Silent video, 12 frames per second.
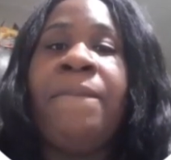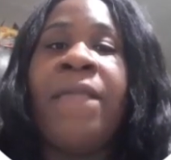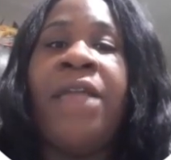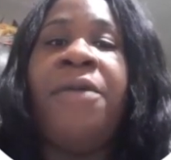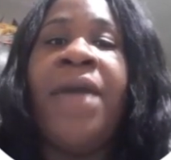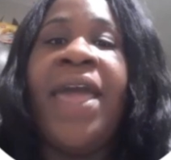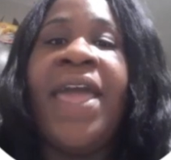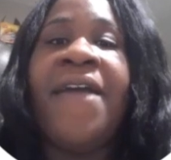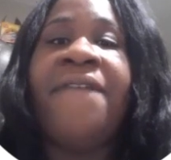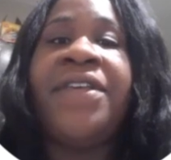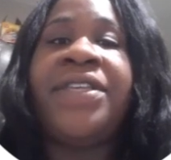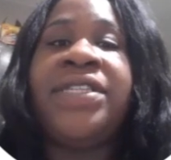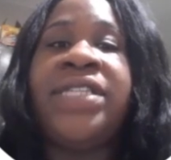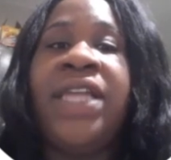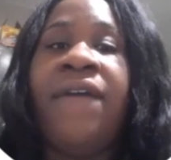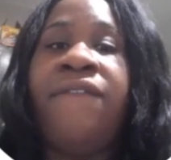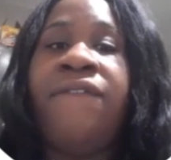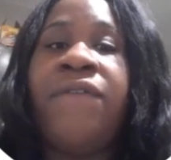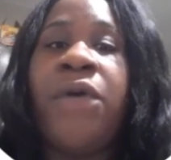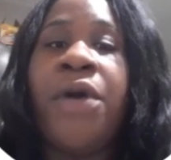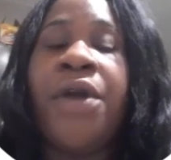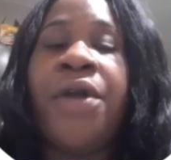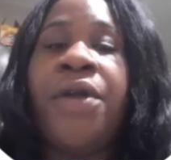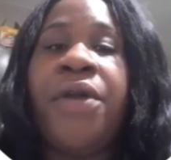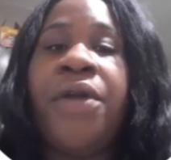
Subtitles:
You have step 4,